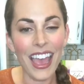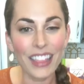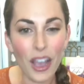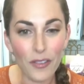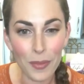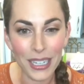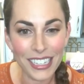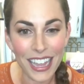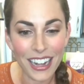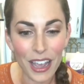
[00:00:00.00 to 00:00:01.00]
Hello from
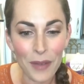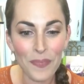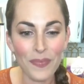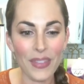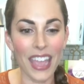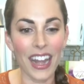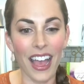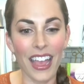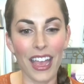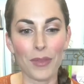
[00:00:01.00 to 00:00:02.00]
Indiana and
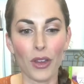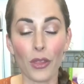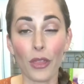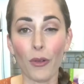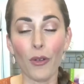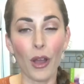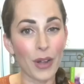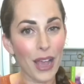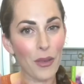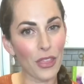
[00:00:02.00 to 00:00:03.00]
I am your
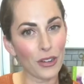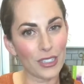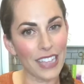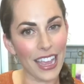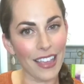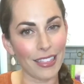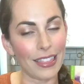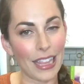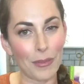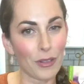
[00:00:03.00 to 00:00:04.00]
Throw It Out Thursday
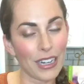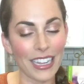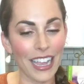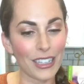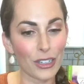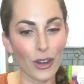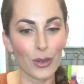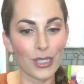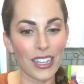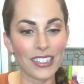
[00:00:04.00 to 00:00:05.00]
label reading gangster
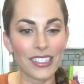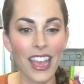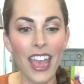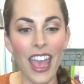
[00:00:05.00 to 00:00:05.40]
hostess